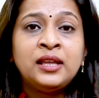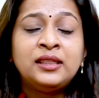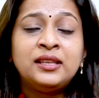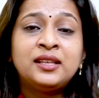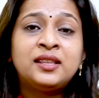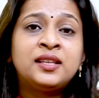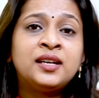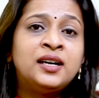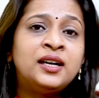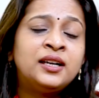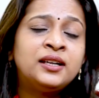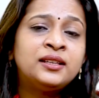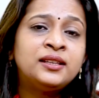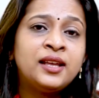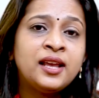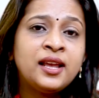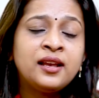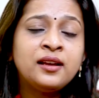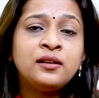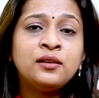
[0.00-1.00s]
The third
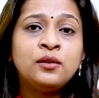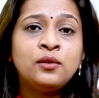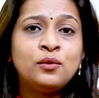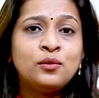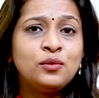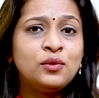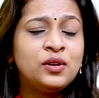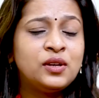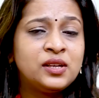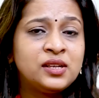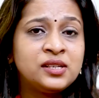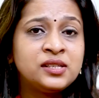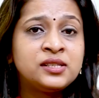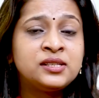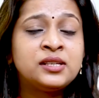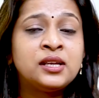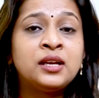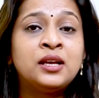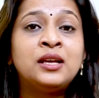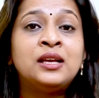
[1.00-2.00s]
thing
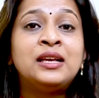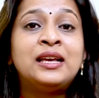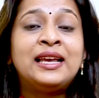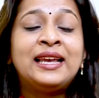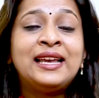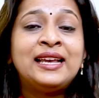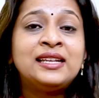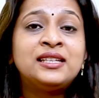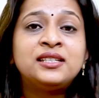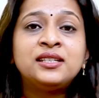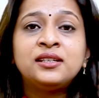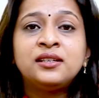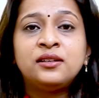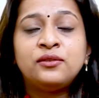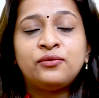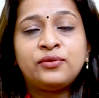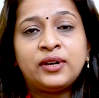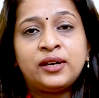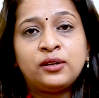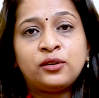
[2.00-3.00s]
is eating
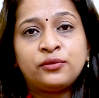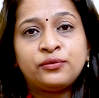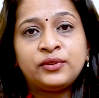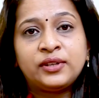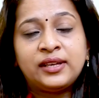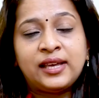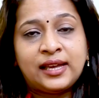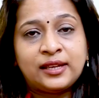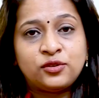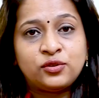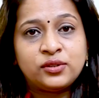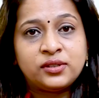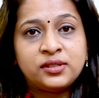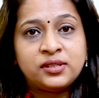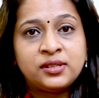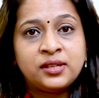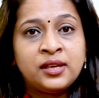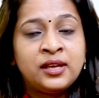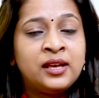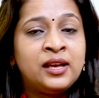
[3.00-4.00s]
in front of the
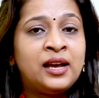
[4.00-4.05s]
gadgets.